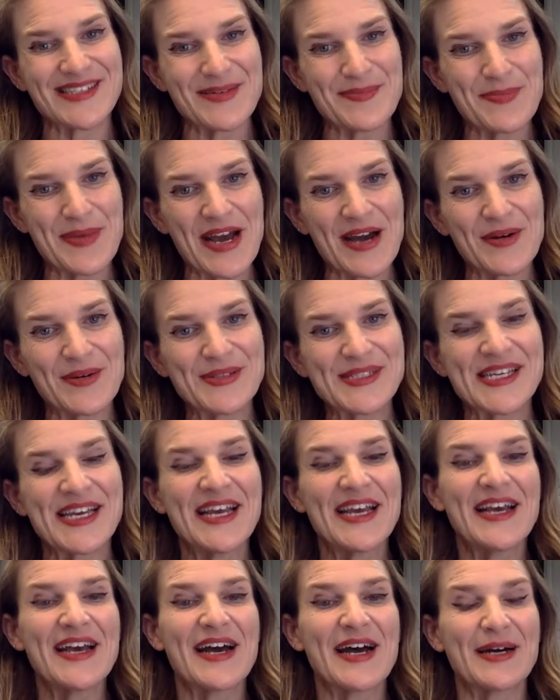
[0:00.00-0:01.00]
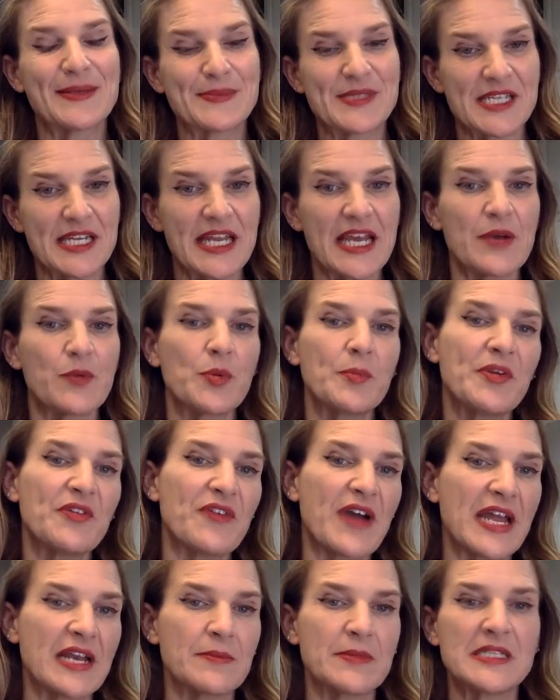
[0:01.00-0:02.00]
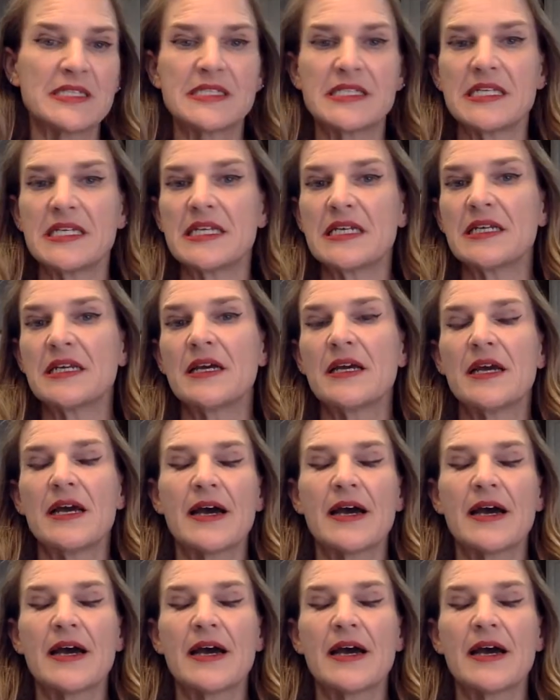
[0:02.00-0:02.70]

about. Today will be vitamin D.